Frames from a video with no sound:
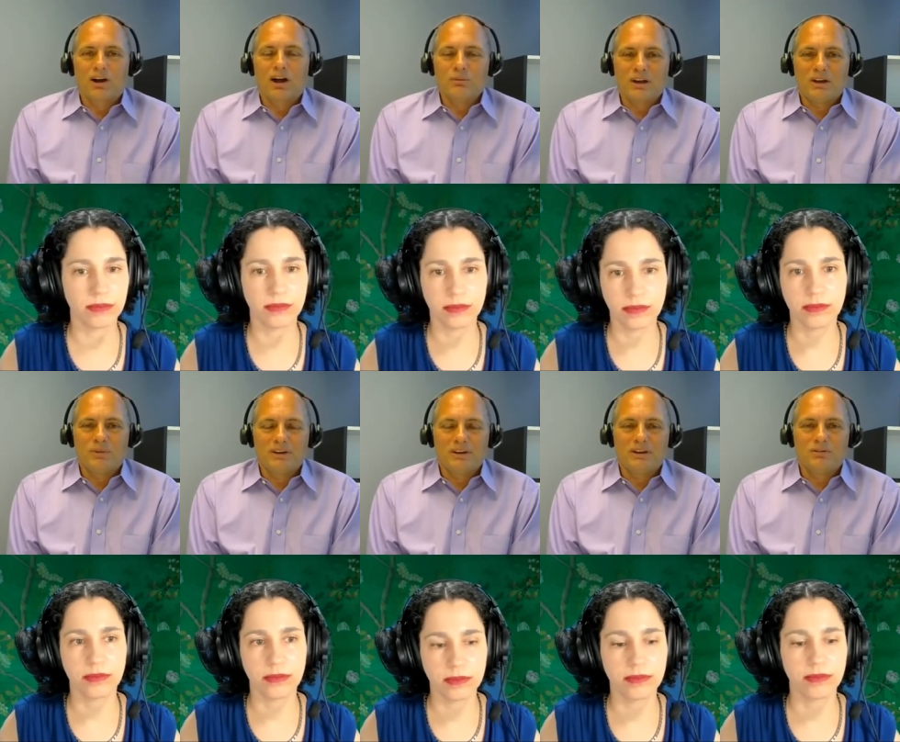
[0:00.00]
Speaker 1: NONMEM,
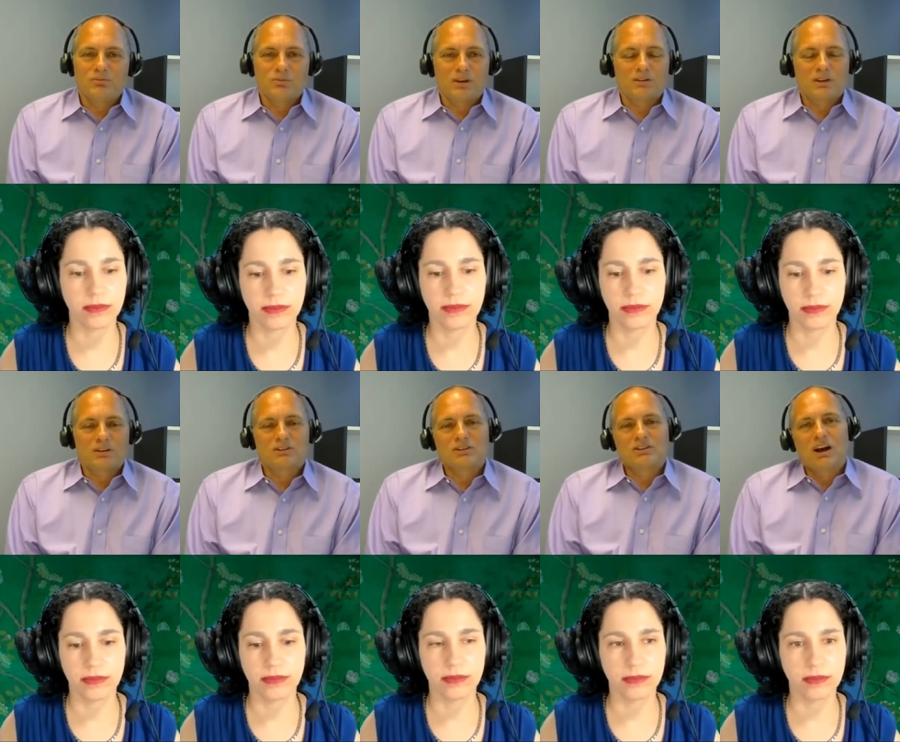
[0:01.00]
and then the, the
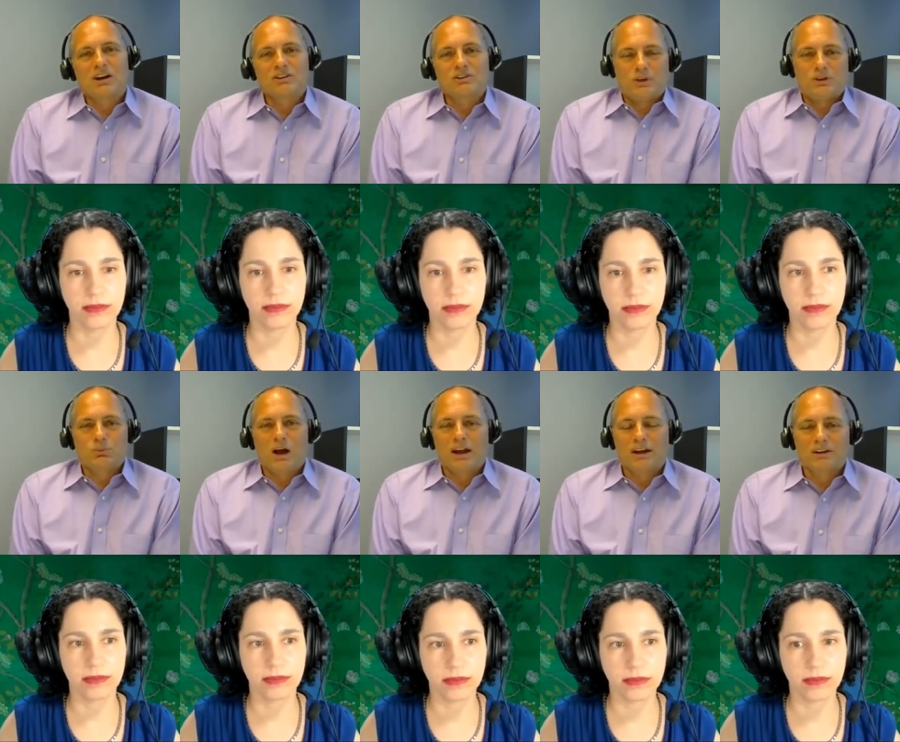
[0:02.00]
Certara suite of
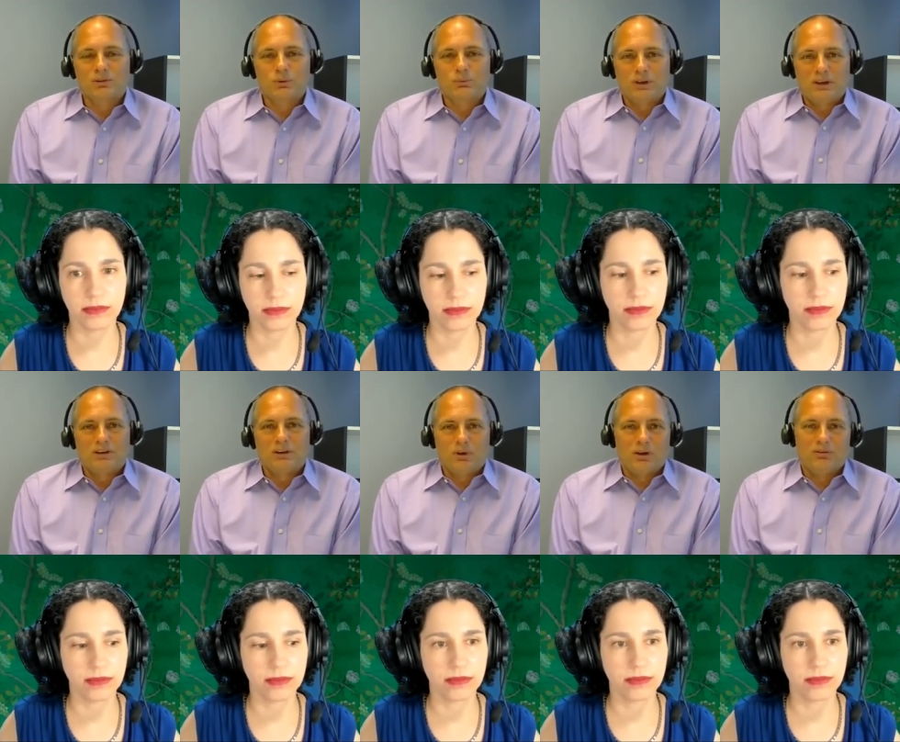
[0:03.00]
products would be
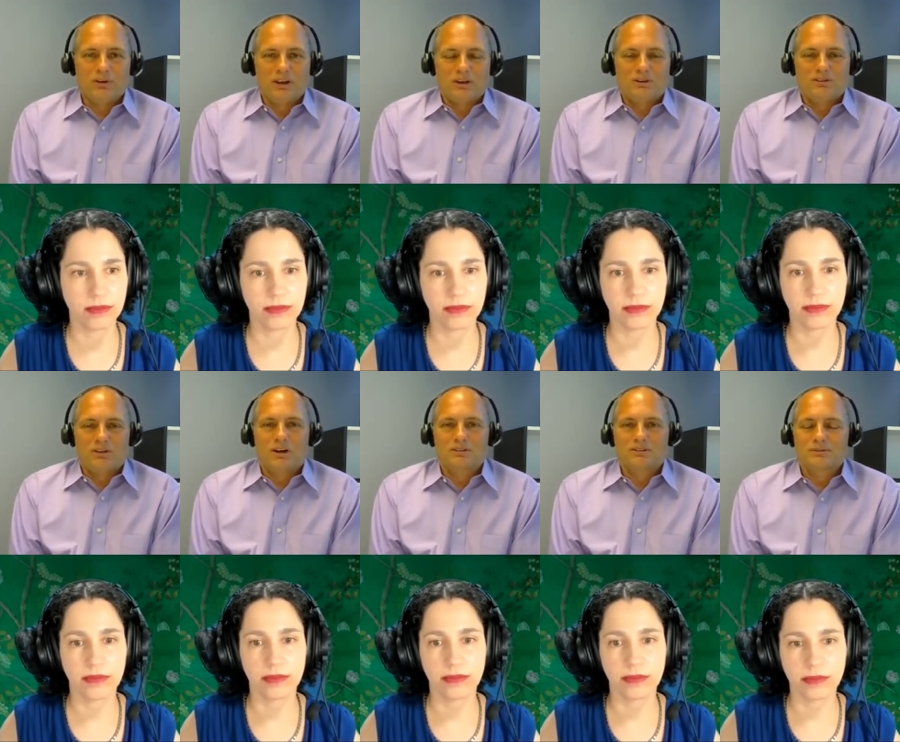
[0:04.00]
a, a very good
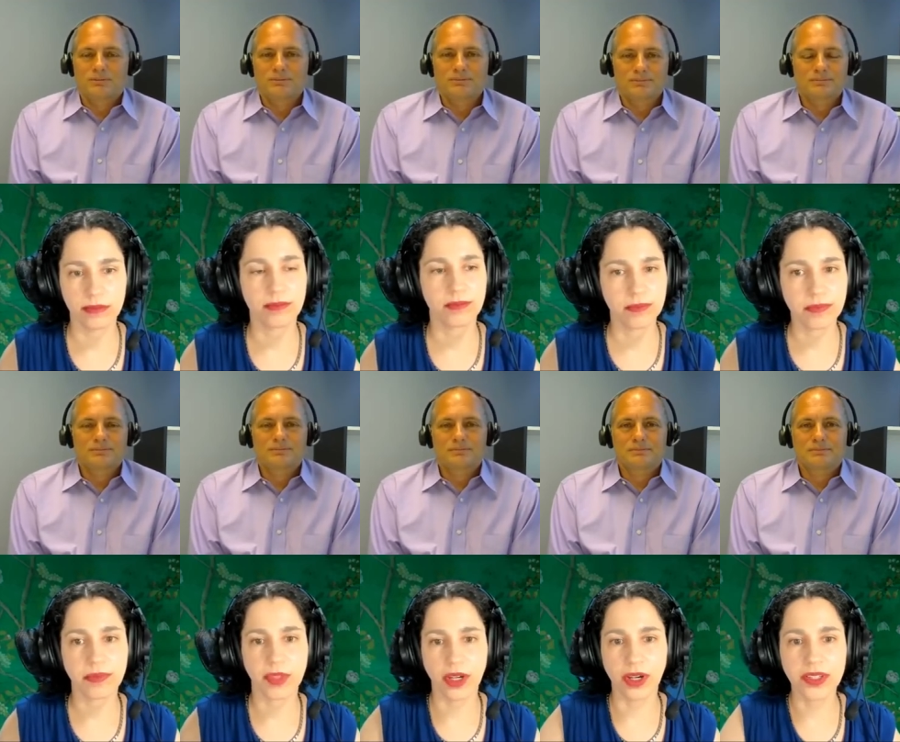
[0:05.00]
start.
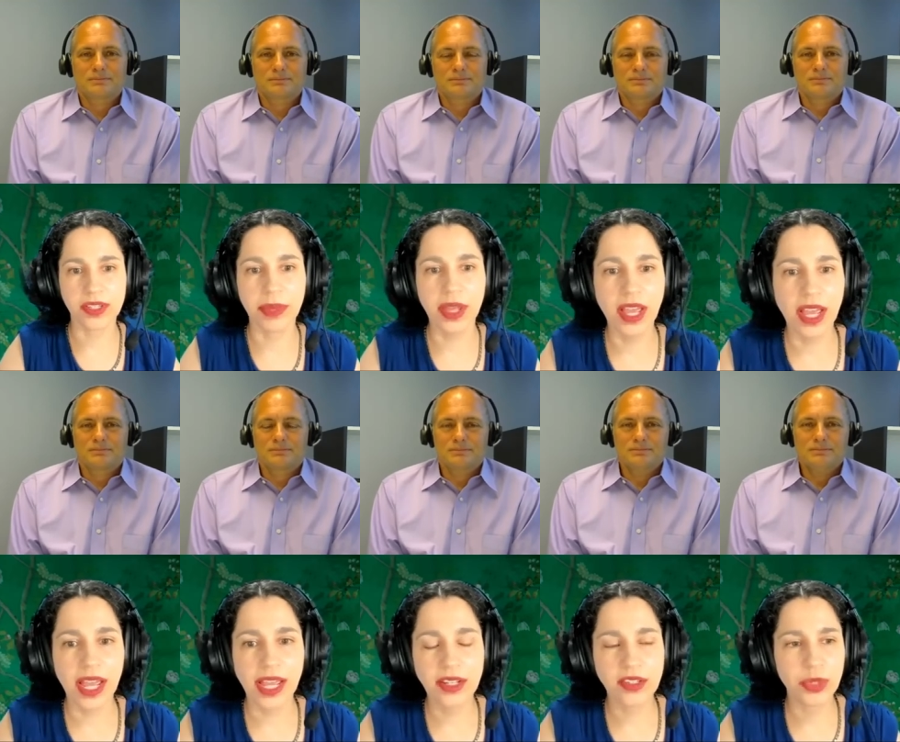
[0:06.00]
Speaker 2: Awesome.
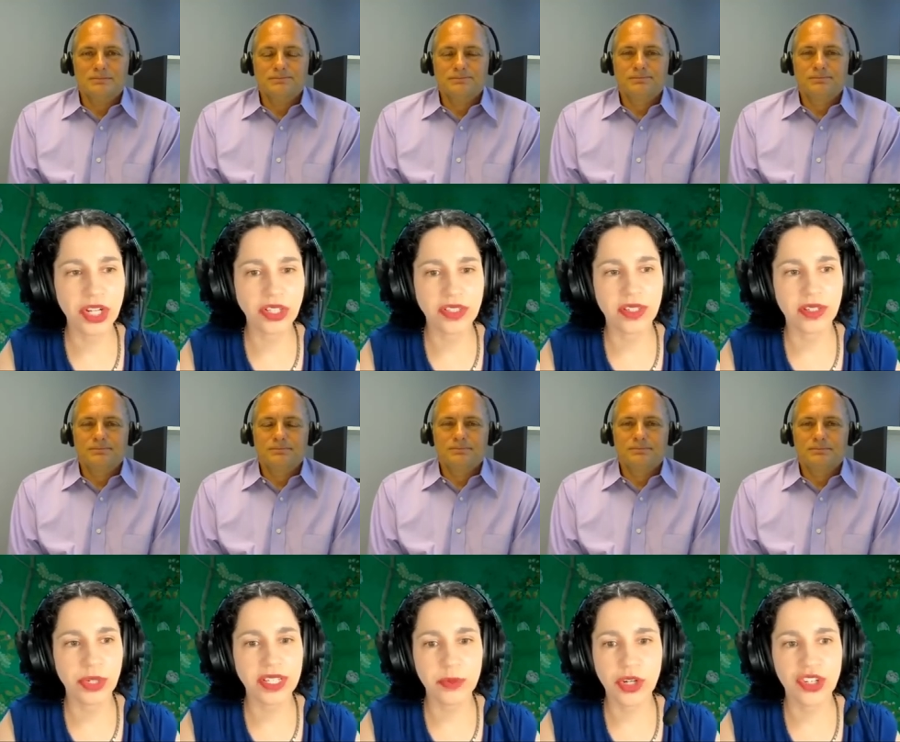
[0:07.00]
And so we talked. We got
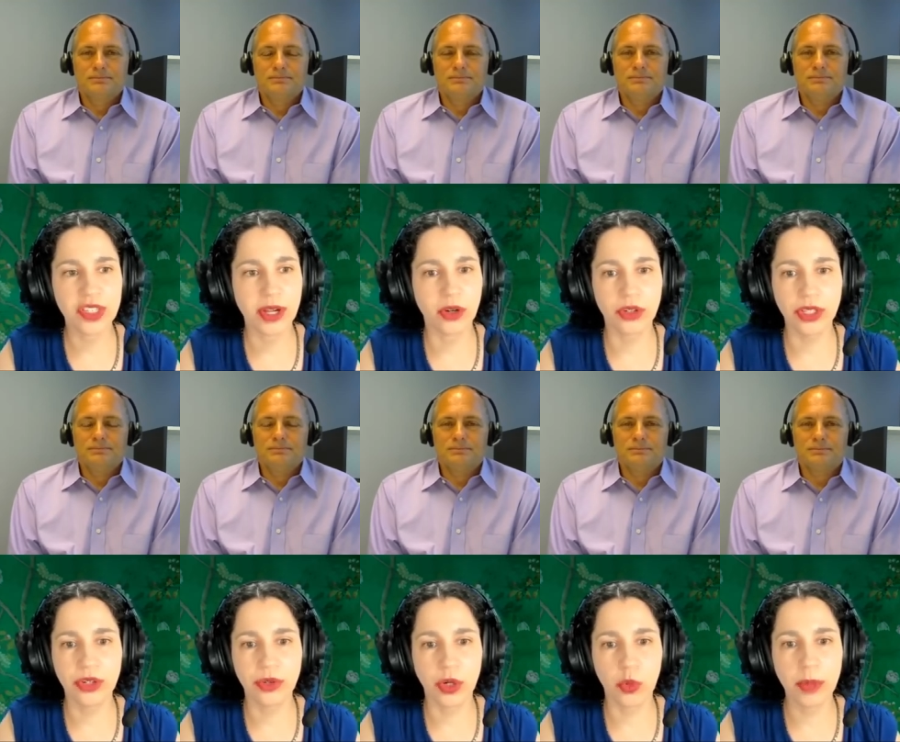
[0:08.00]
some questions about early
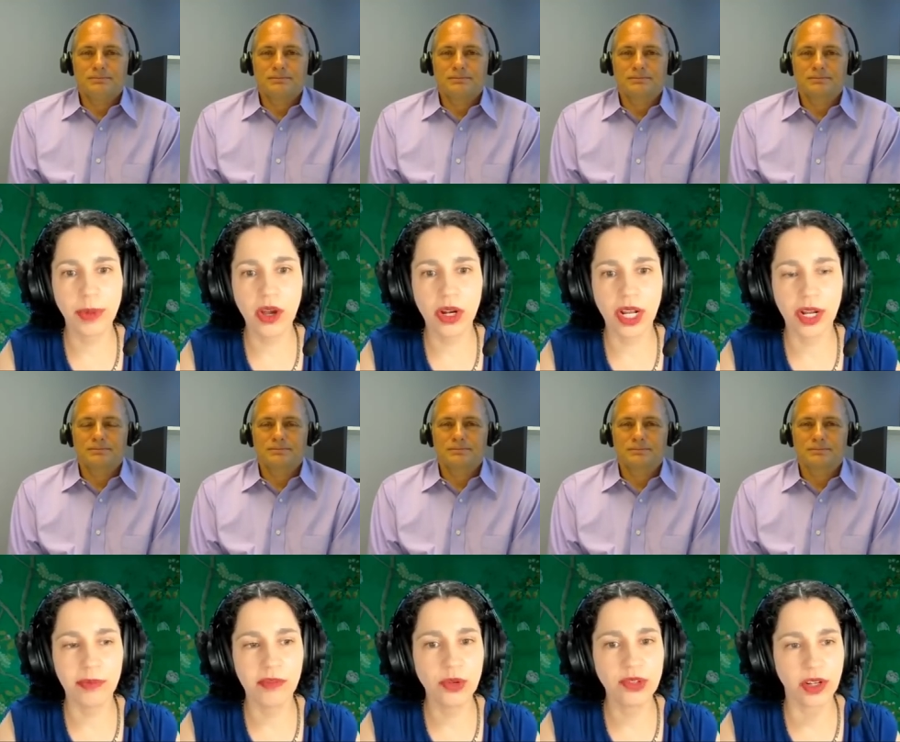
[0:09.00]
career. What about um,
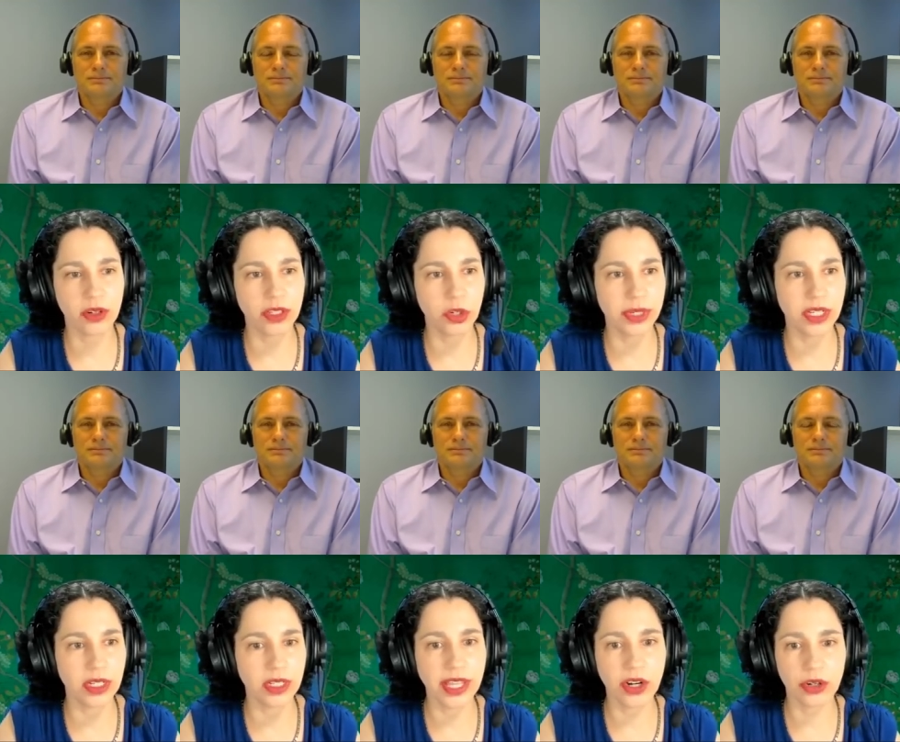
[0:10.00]
folks that are a little bit
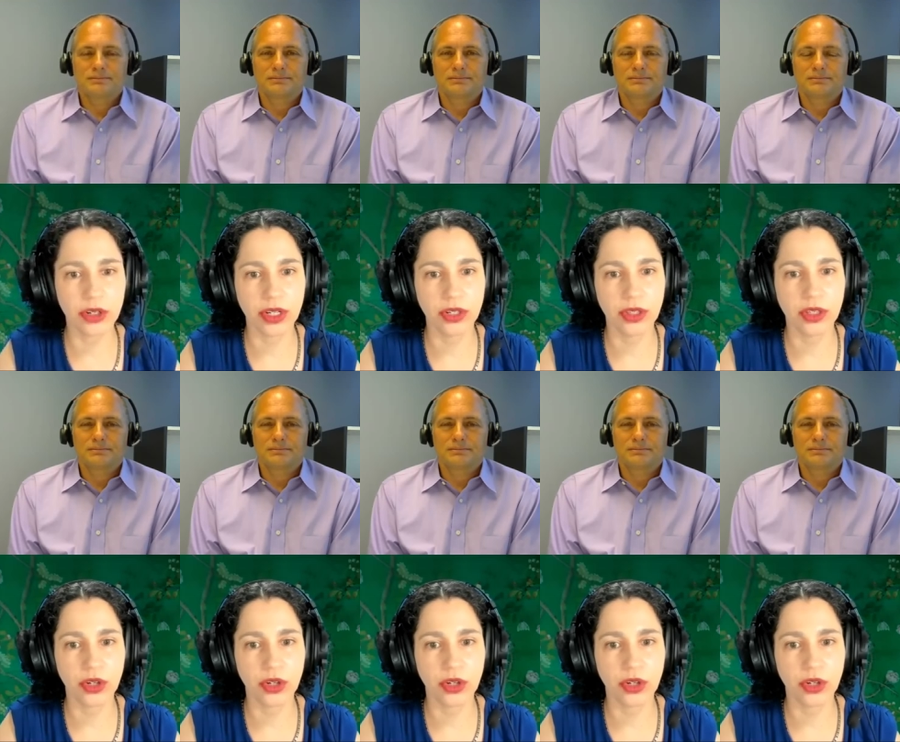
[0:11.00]
later in their